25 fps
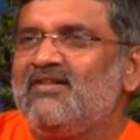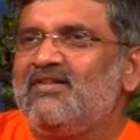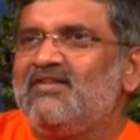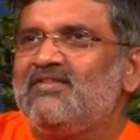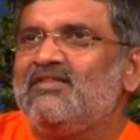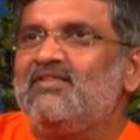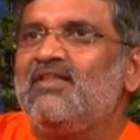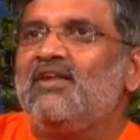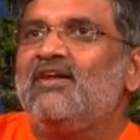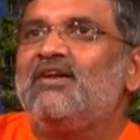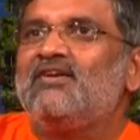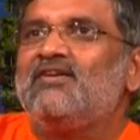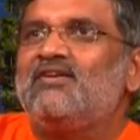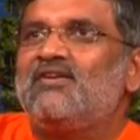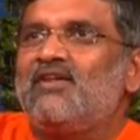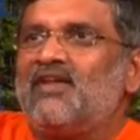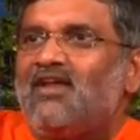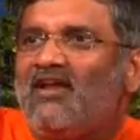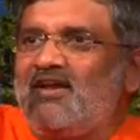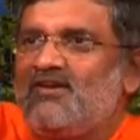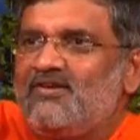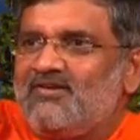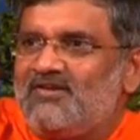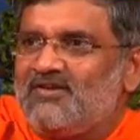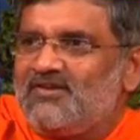that
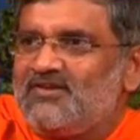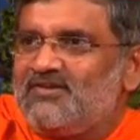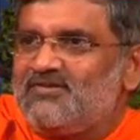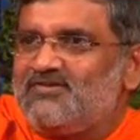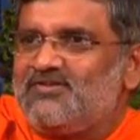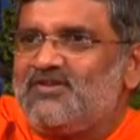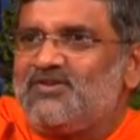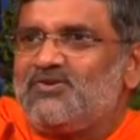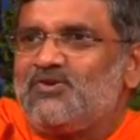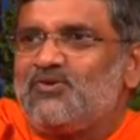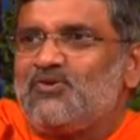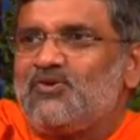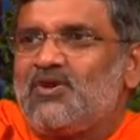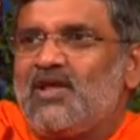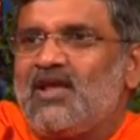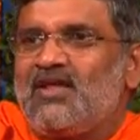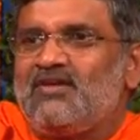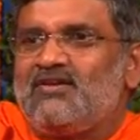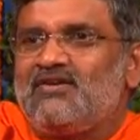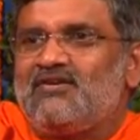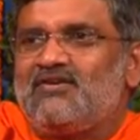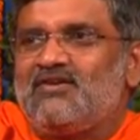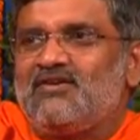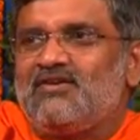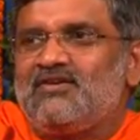enters the
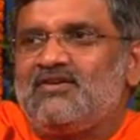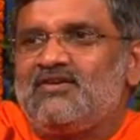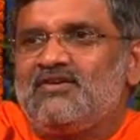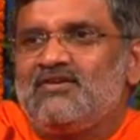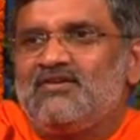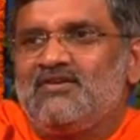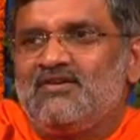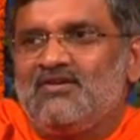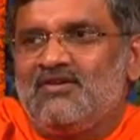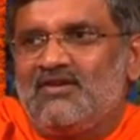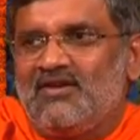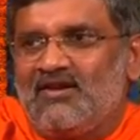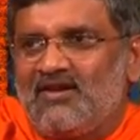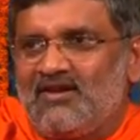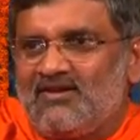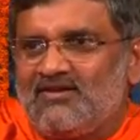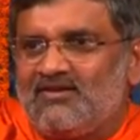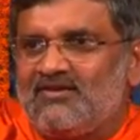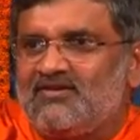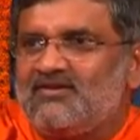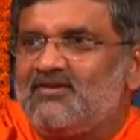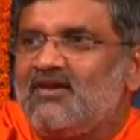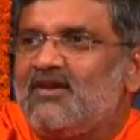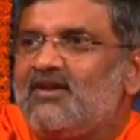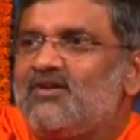totality and
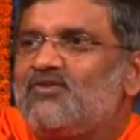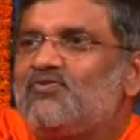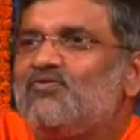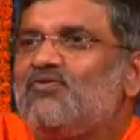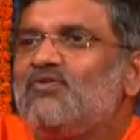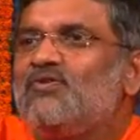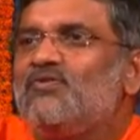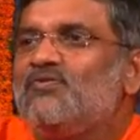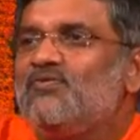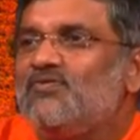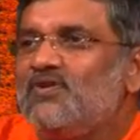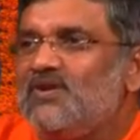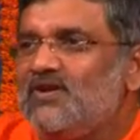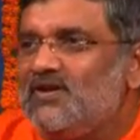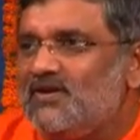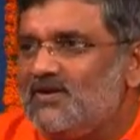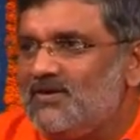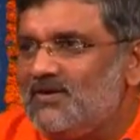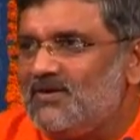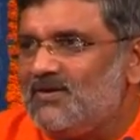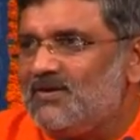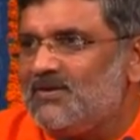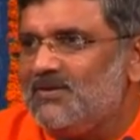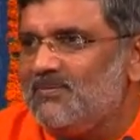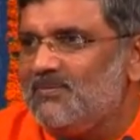it gets
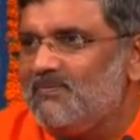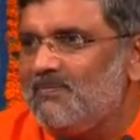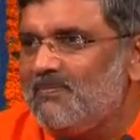fulfilled.